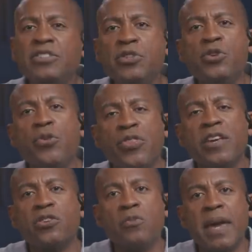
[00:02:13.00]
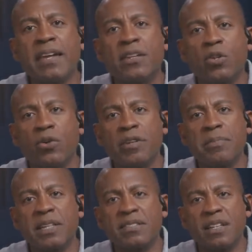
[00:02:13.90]
do you think you made it,
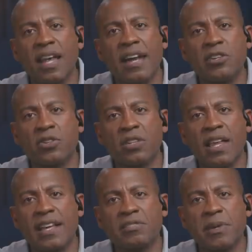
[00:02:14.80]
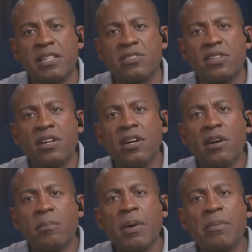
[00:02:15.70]
Lloyd? Because a lot of your classmates
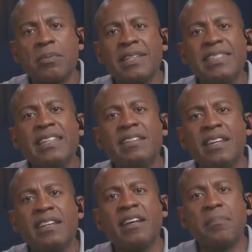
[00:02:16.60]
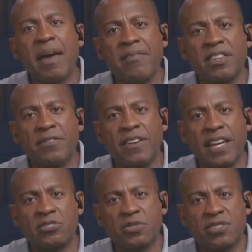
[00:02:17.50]
probably didn't end up having the
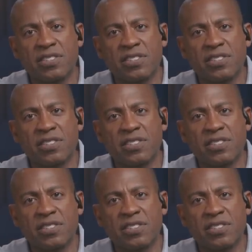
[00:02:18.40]
financial